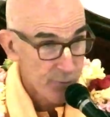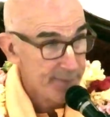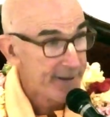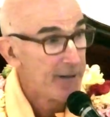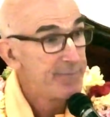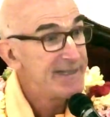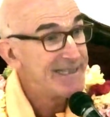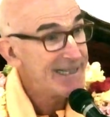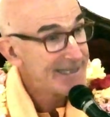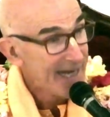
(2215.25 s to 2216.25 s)
We become
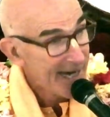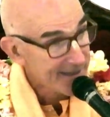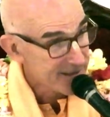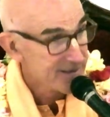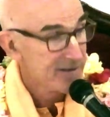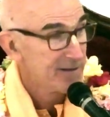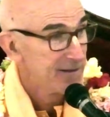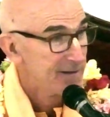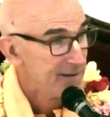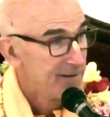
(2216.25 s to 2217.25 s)
detached
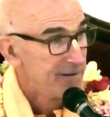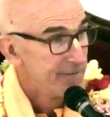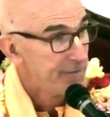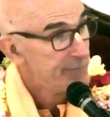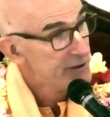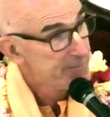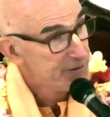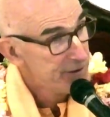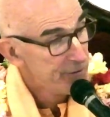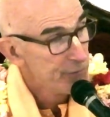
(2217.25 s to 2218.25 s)
from this
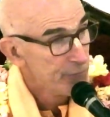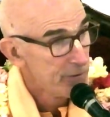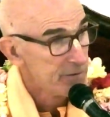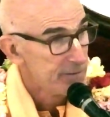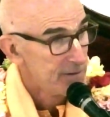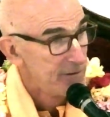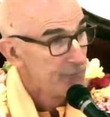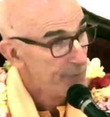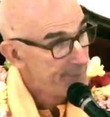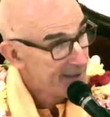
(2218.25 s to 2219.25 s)
material world.
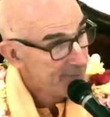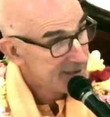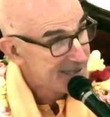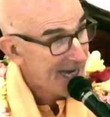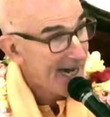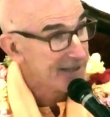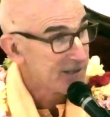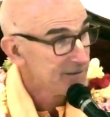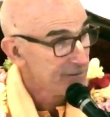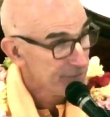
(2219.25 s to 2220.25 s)
We become
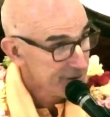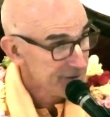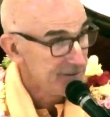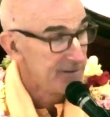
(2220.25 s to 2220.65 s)
attached to Krishna.